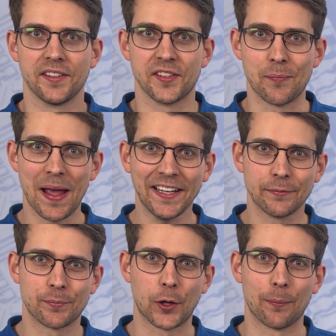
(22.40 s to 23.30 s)
The main
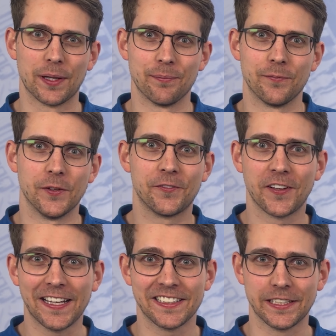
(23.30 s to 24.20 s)
problem with
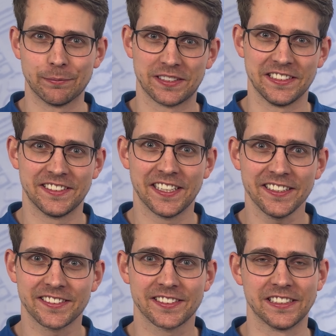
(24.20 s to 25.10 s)
failed EMC
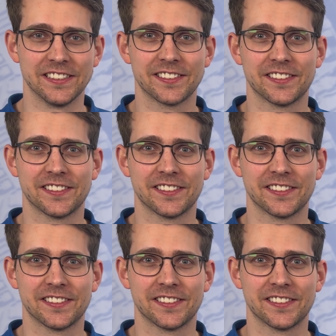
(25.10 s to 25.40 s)
tests is